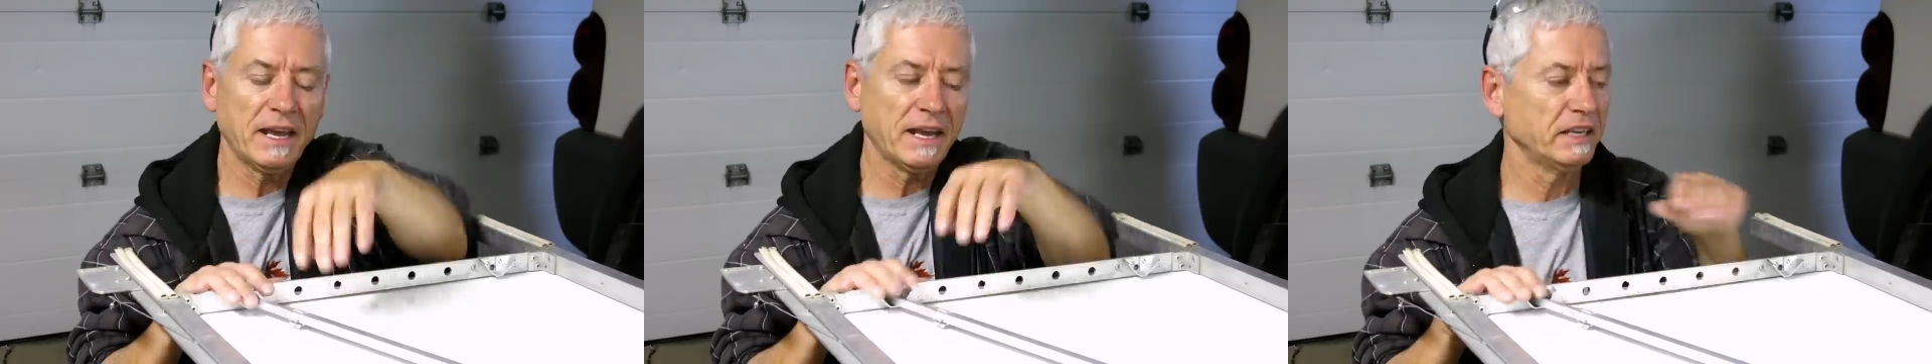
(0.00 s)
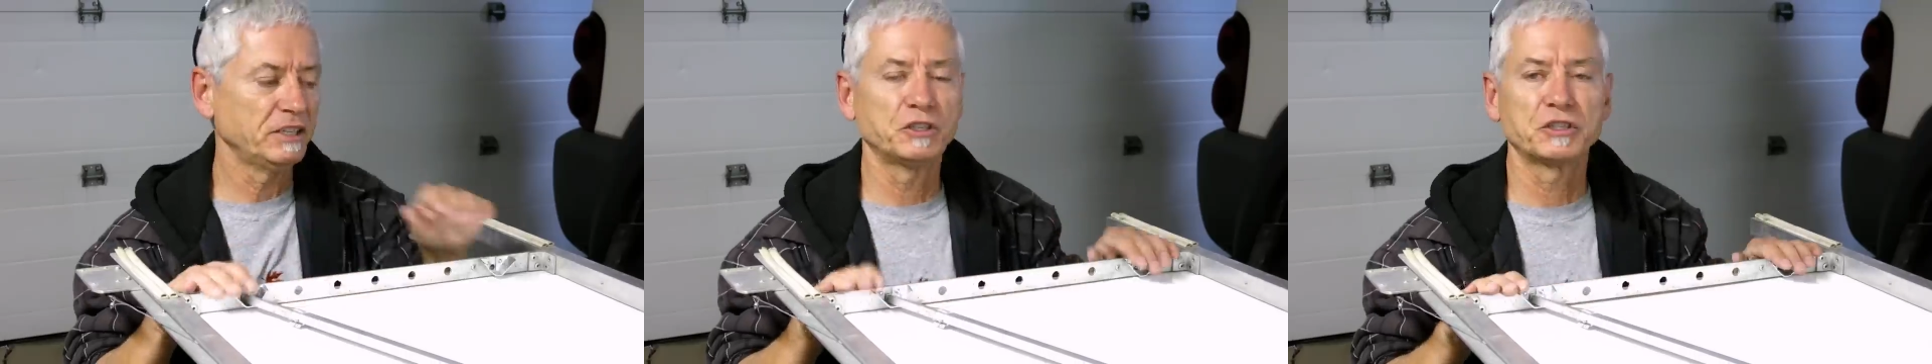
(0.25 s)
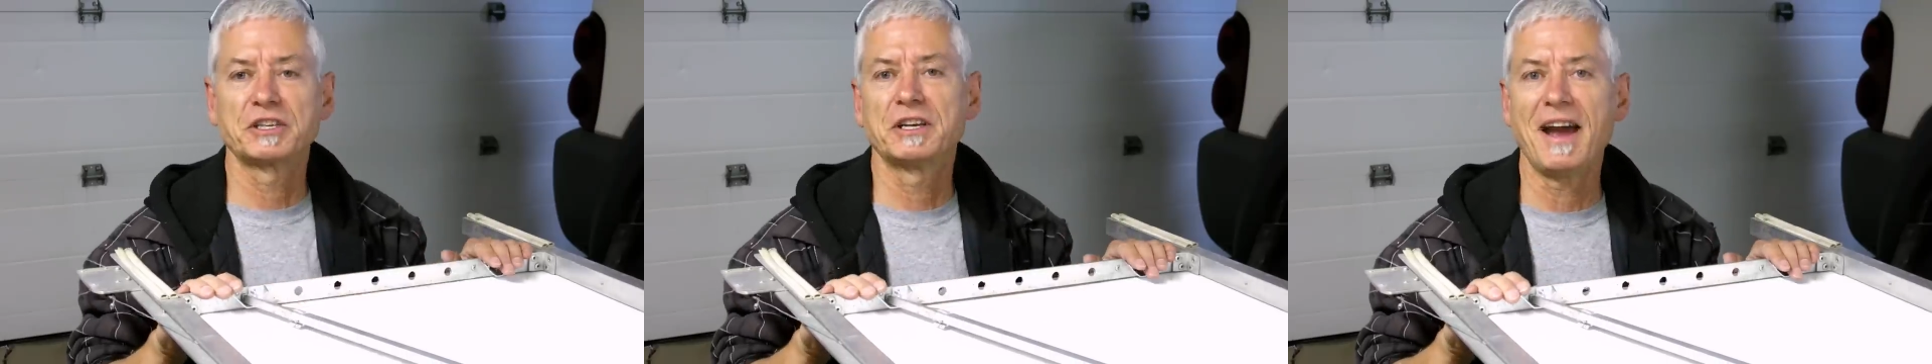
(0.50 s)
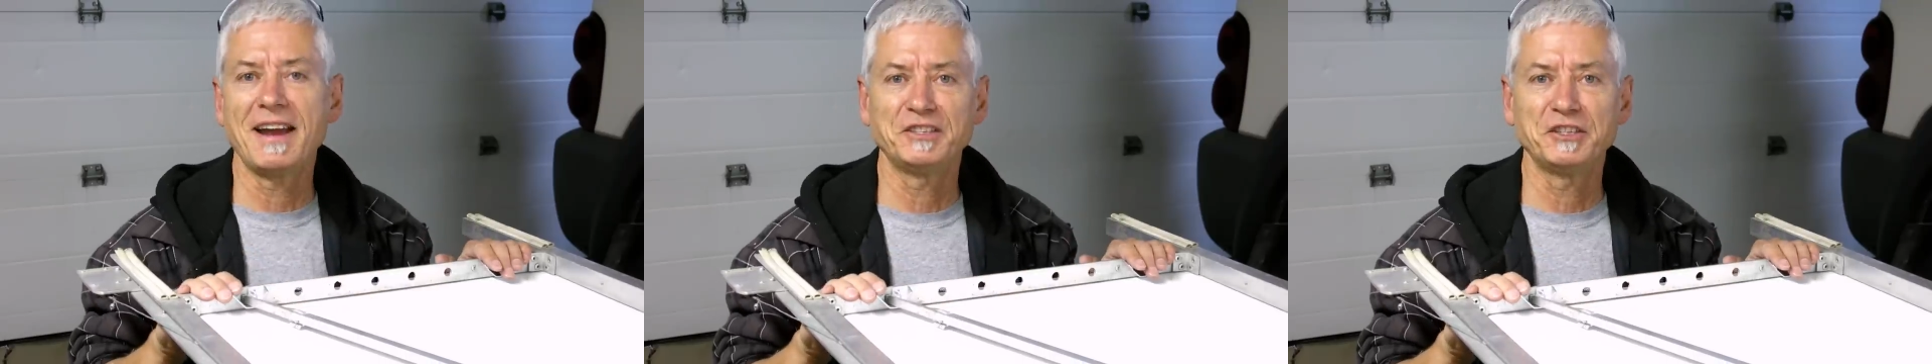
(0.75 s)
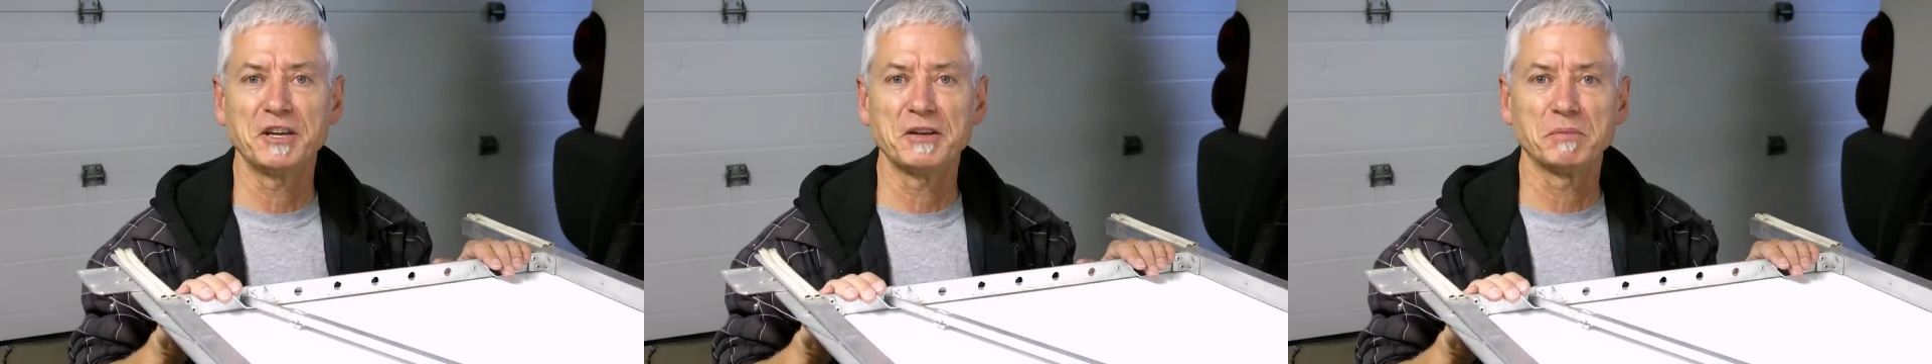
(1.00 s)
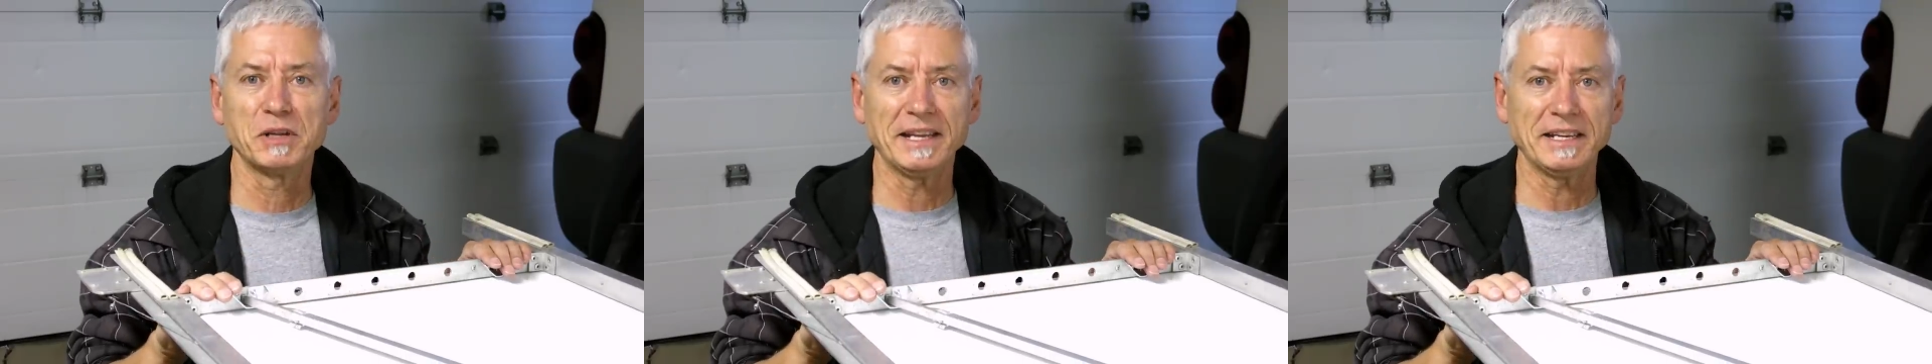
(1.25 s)
it just guides it in
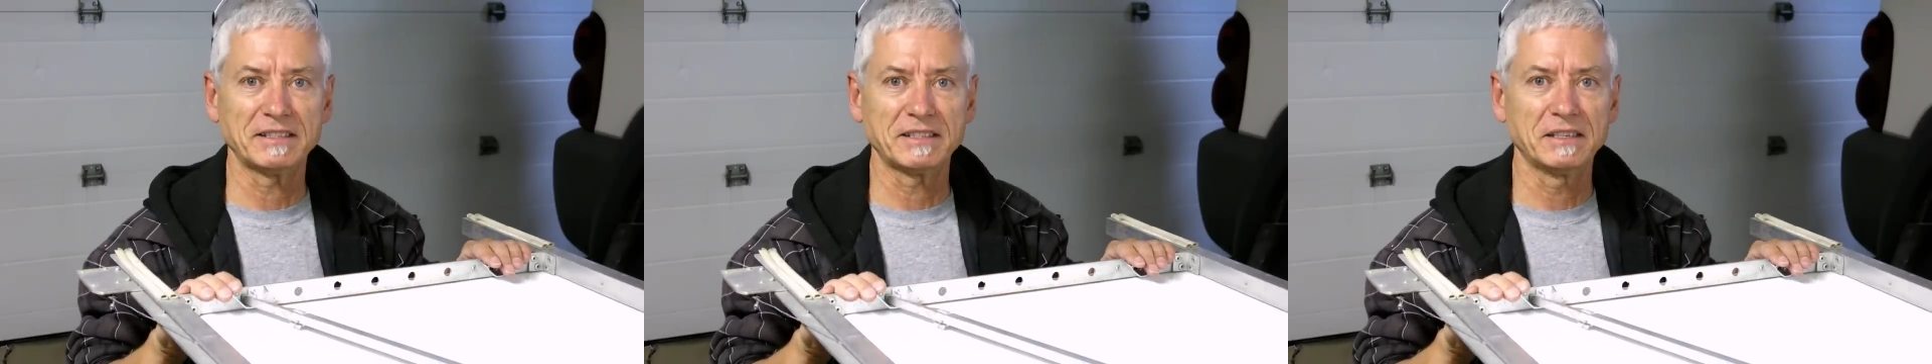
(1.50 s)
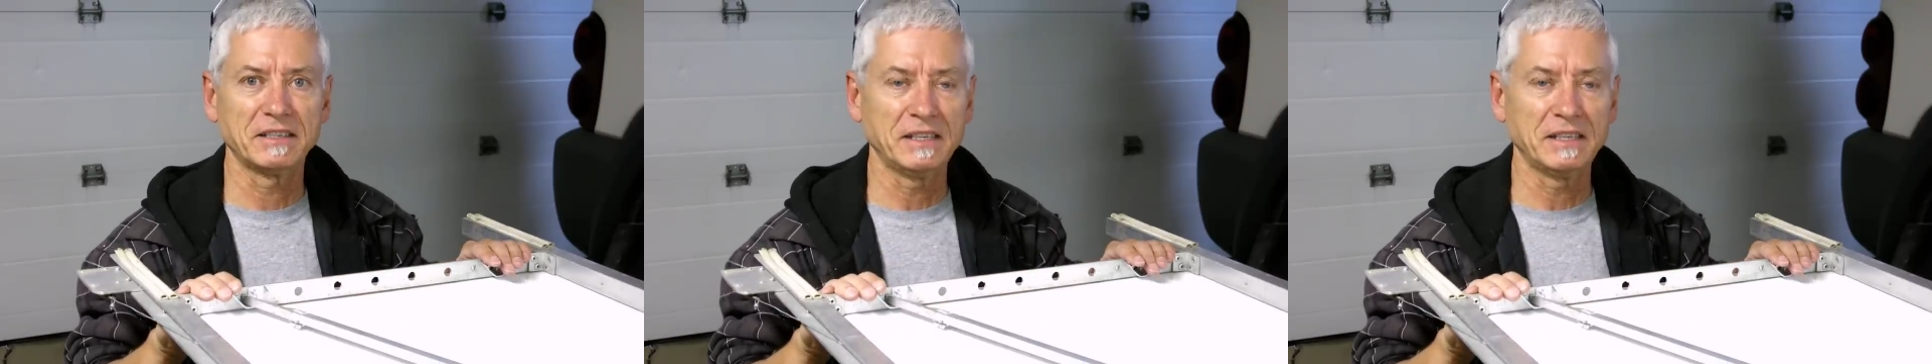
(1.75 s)
place.